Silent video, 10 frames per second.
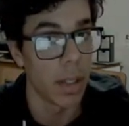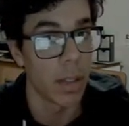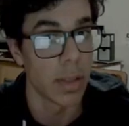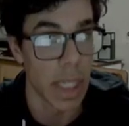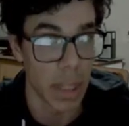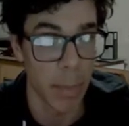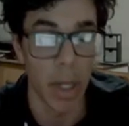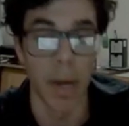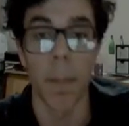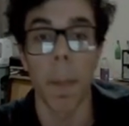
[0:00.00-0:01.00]
take the
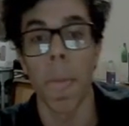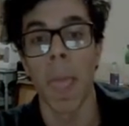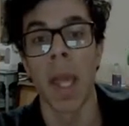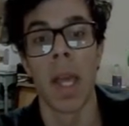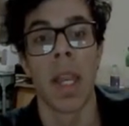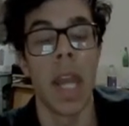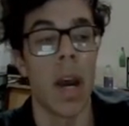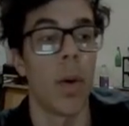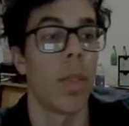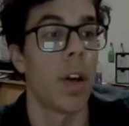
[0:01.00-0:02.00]
pawn.
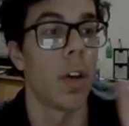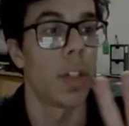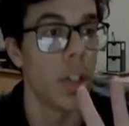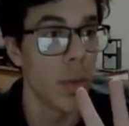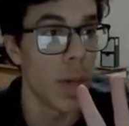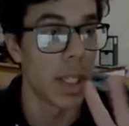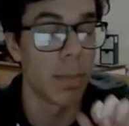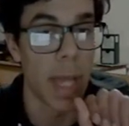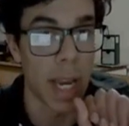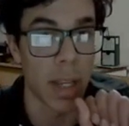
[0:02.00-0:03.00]
Now, there are 2 ways
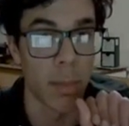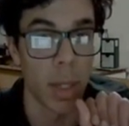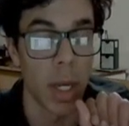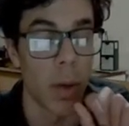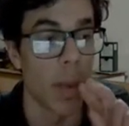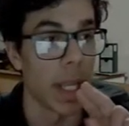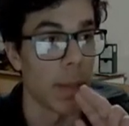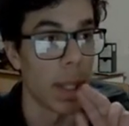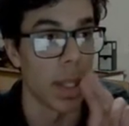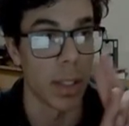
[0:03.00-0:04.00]
white
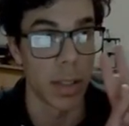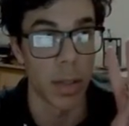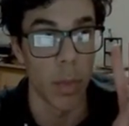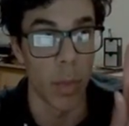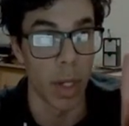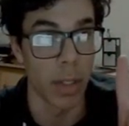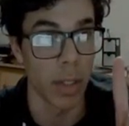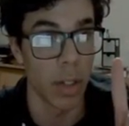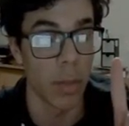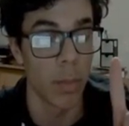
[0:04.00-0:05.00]
can play this. One is a
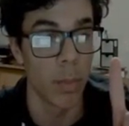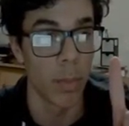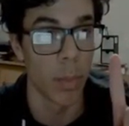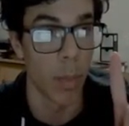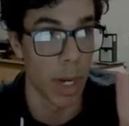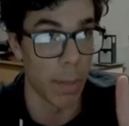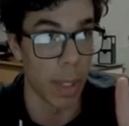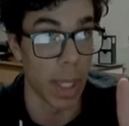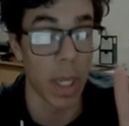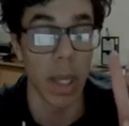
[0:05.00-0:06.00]
good way to
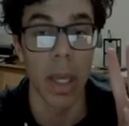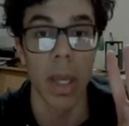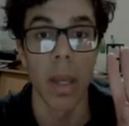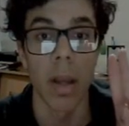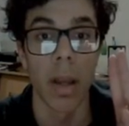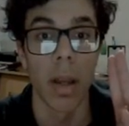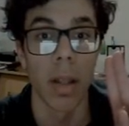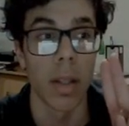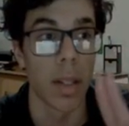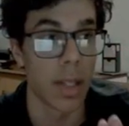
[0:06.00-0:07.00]
play.
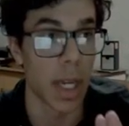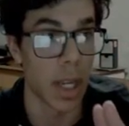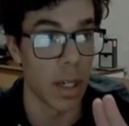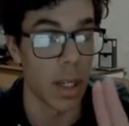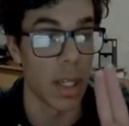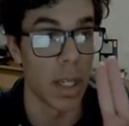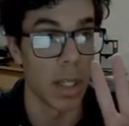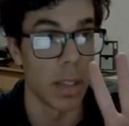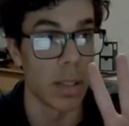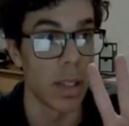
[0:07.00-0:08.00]
The second
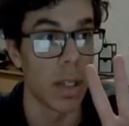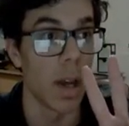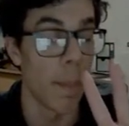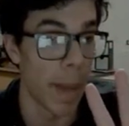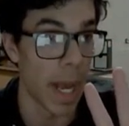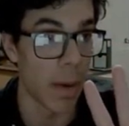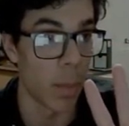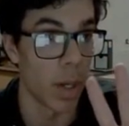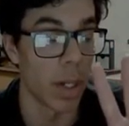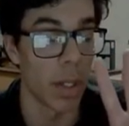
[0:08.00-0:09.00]
is a bad
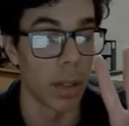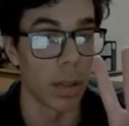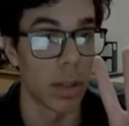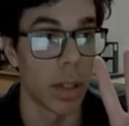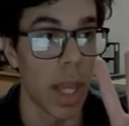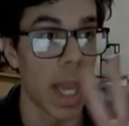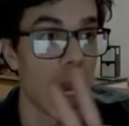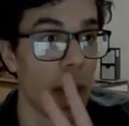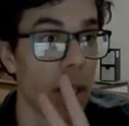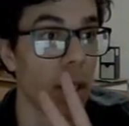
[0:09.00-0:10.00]
one,
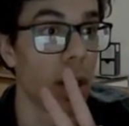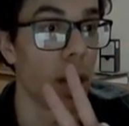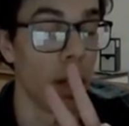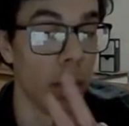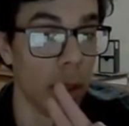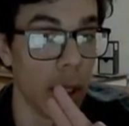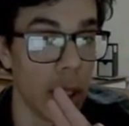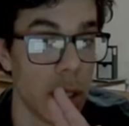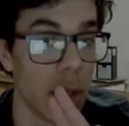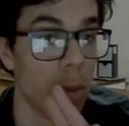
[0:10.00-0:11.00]
and it'll
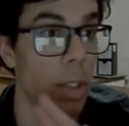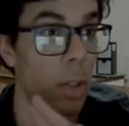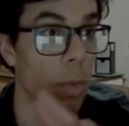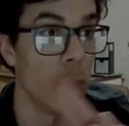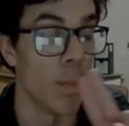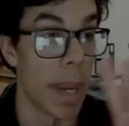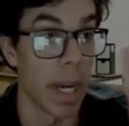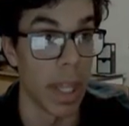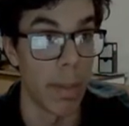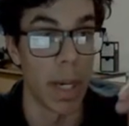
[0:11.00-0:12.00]
lead you to
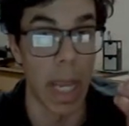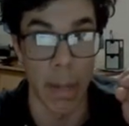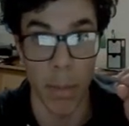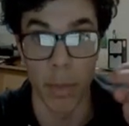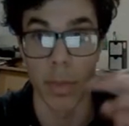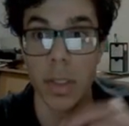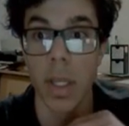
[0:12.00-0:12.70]
mating them in 8 moves.